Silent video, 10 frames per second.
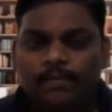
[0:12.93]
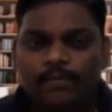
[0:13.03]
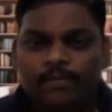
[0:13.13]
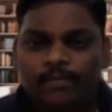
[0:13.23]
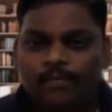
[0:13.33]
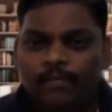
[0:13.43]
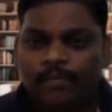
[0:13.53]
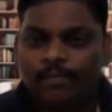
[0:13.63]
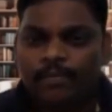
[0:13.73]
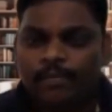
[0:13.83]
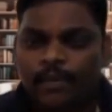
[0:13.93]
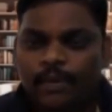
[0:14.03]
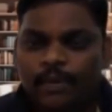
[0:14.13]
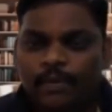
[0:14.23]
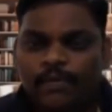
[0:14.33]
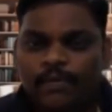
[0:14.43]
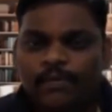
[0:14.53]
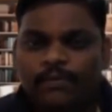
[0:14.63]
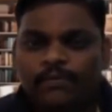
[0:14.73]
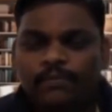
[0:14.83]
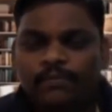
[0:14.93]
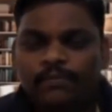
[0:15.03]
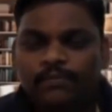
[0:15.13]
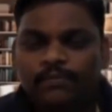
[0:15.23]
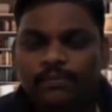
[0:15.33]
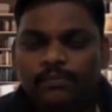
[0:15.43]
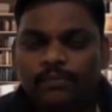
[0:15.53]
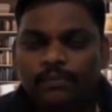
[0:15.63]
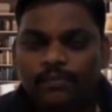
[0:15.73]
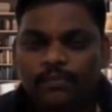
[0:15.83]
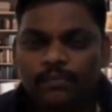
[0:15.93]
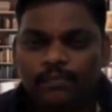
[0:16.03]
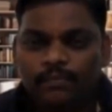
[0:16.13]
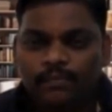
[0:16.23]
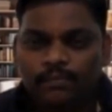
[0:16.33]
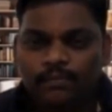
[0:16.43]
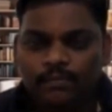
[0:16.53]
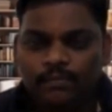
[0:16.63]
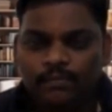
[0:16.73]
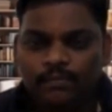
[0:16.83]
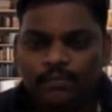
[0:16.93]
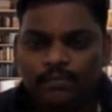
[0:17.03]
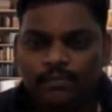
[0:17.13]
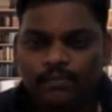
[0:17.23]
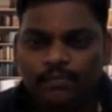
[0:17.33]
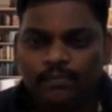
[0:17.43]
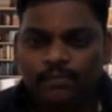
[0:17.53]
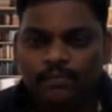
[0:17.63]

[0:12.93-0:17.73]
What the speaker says: (silent)